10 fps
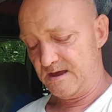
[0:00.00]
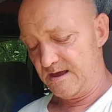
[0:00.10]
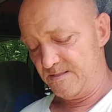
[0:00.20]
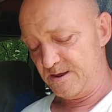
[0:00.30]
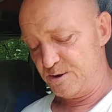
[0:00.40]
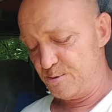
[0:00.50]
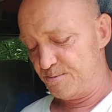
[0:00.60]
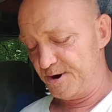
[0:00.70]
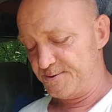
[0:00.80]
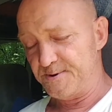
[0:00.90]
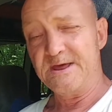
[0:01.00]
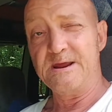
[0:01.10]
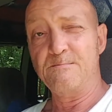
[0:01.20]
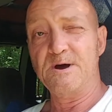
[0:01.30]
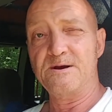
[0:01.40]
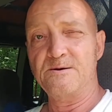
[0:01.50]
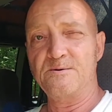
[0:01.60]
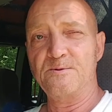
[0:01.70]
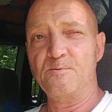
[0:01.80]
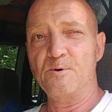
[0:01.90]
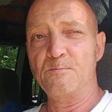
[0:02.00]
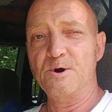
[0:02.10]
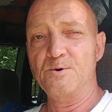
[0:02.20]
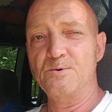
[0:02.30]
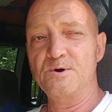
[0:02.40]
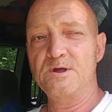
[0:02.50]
and then you press any button on the remote,